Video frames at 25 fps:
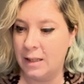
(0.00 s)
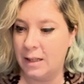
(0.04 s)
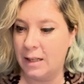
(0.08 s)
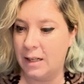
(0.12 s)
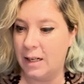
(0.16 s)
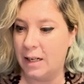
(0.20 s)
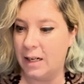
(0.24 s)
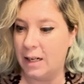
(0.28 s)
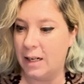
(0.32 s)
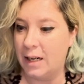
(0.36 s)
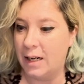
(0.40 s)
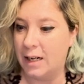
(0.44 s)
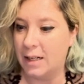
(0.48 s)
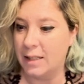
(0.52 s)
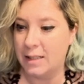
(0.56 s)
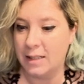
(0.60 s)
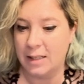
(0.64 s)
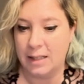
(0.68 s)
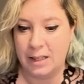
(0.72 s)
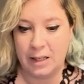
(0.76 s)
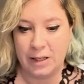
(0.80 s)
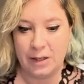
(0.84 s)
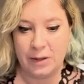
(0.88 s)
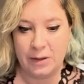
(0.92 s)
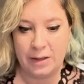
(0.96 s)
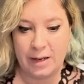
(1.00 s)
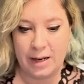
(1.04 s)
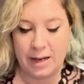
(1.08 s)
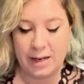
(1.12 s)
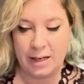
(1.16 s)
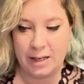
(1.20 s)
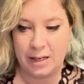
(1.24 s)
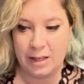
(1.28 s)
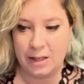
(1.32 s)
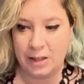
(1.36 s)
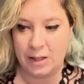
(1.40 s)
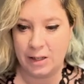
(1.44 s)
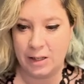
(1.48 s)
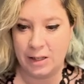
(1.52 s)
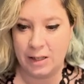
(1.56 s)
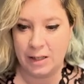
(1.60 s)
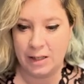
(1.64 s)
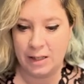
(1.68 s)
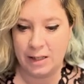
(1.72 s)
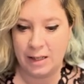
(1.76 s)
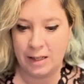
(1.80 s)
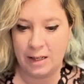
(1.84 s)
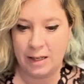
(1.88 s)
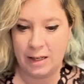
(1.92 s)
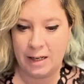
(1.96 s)
hit Exit Code Editor,
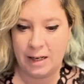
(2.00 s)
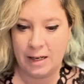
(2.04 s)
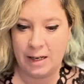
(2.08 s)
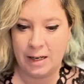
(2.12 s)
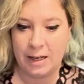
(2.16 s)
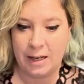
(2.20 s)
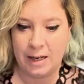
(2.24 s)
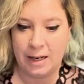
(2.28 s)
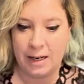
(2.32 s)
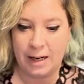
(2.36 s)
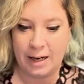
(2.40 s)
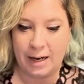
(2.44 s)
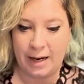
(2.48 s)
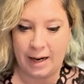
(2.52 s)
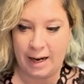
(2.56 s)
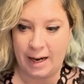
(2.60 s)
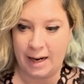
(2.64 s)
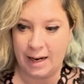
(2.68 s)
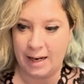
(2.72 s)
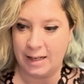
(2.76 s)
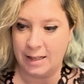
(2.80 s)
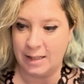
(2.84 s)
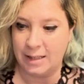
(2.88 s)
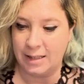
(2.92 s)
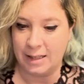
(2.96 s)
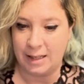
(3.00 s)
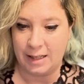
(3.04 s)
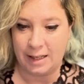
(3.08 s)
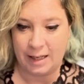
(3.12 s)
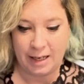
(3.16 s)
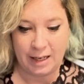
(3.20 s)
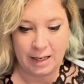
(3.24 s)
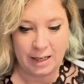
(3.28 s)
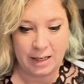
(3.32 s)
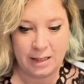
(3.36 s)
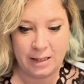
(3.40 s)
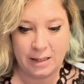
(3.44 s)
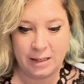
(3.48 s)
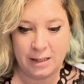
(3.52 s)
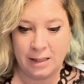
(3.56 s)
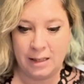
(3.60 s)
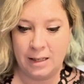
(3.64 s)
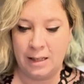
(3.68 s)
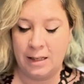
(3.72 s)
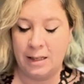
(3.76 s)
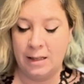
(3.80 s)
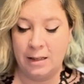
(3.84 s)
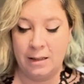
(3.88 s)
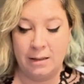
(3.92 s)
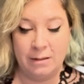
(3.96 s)
and again,
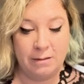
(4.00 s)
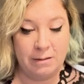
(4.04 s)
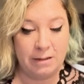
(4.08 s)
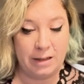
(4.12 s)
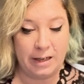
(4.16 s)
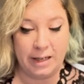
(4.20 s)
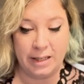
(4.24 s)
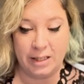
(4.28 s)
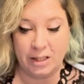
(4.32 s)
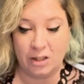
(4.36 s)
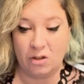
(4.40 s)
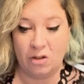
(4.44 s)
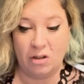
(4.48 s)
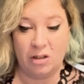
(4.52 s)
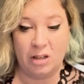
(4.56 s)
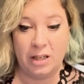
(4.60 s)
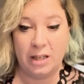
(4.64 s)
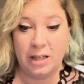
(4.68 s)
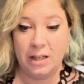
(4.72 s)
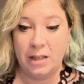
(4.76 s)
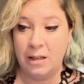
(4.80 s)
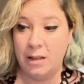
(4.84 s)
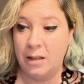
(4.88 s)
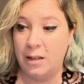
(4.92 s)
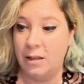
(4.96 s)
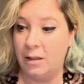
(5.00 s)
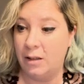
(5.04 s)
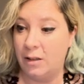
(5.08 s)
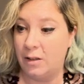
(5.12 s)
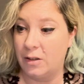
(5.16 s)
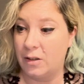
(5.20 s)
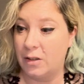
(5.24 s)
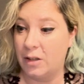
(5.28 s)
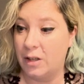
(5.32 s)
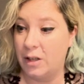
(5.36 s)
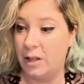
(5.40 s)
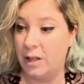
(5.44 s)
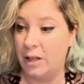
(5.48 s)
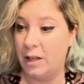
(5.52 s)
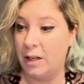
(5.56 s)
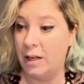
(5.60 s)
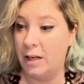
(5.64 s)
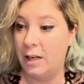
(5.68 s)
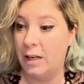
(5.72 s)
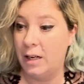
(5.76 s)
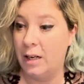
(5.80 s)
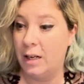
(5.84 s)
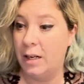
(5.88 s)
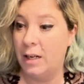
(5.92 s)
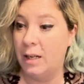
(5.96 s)
it's gone, looks good,
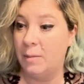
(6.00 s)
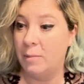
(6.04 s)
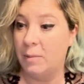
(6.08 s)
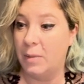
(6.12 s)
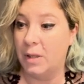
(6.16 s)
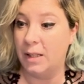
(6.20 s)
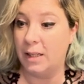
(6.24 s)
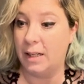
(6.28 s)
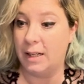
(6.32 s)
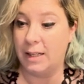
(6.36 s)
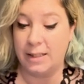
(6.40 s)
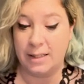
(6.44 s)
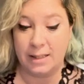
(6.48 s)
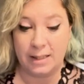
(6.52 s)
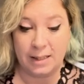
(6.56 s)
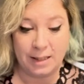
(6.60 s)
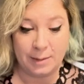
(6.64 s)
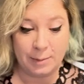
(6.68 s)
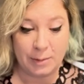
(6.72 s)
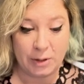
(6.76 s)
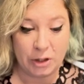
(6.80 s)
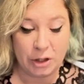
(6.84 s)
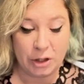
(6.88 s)
but let's double